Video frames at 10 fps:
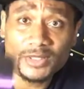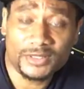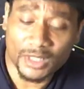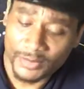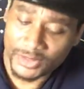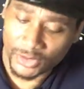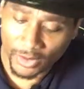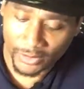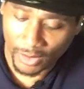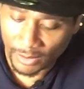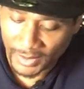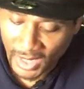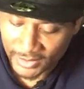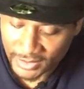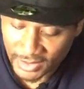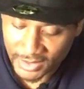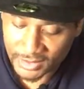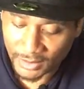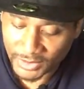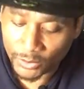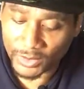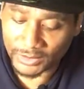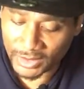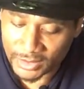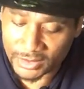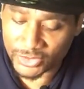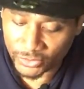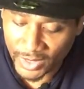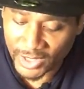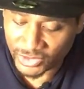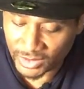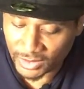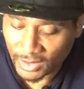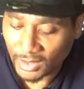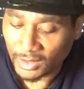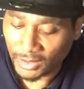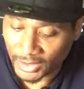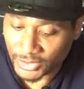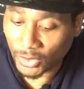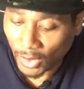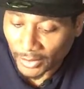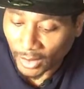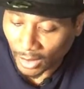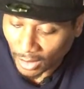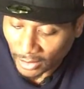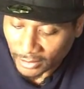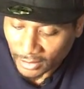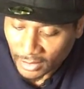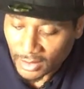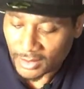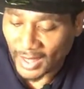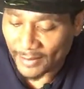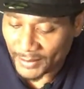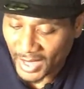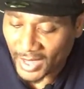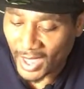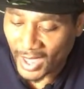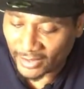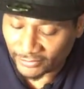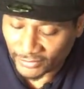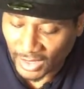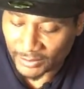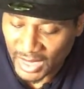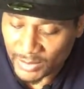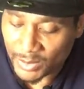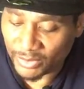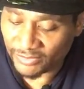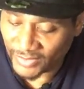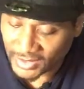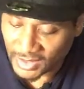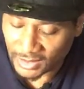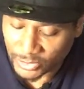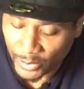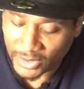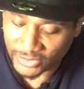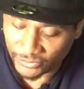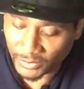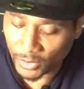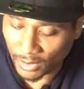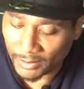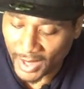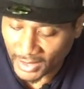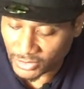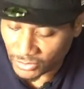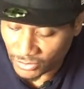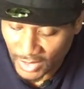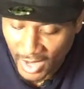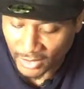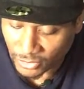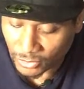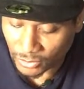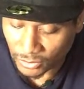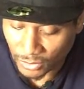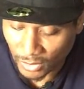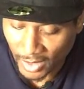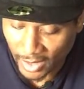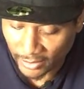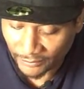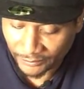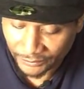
But something is going on behind the scenes. Something with this situation is going on that may have uh, maybe preventing this person from going back to that school, okay?